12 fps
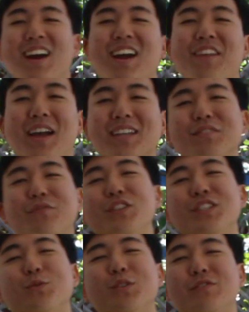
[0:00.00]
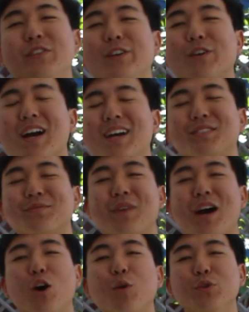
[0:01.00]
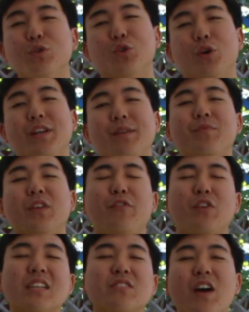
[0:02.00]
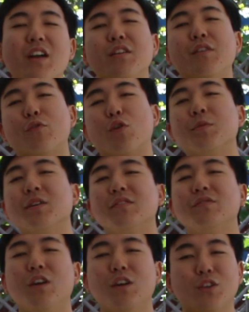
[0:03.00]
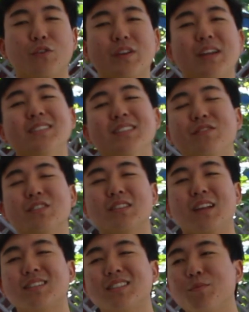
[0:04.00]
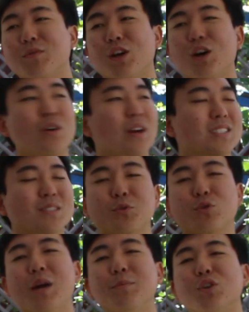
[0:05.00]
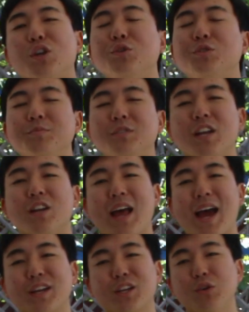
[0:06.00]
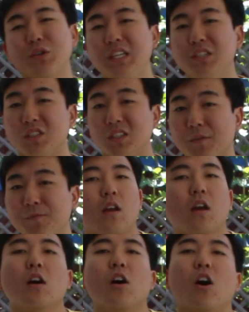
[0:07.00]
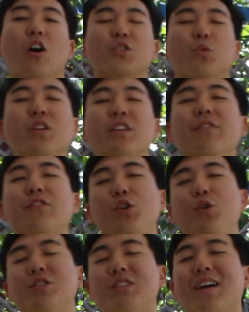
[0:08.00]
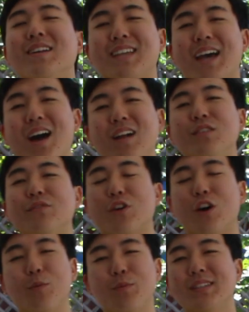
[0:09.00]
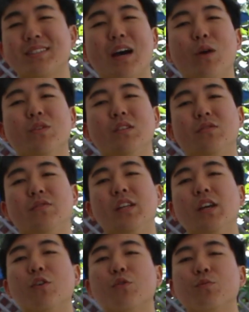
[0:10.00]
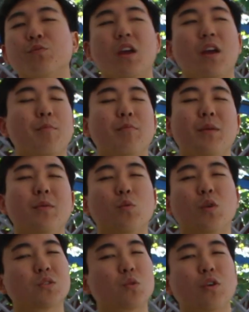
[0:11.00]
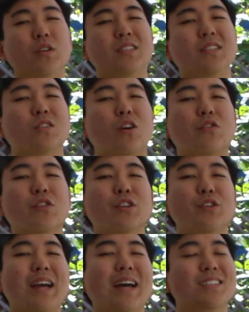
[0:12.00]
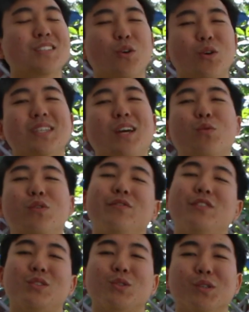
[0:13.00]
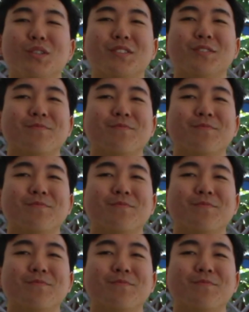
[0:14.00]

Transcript: And that's it for this week's video, guys. I hope you enjoyed it. If you guys found it informative, don't forget to leave us a like down below and subscribe to our YouTube channel at Kizuna. Also want to give a huge shout out to Alan for helping us out with this video. Maybe once quarantine's over, you guys can go attend one of his tours.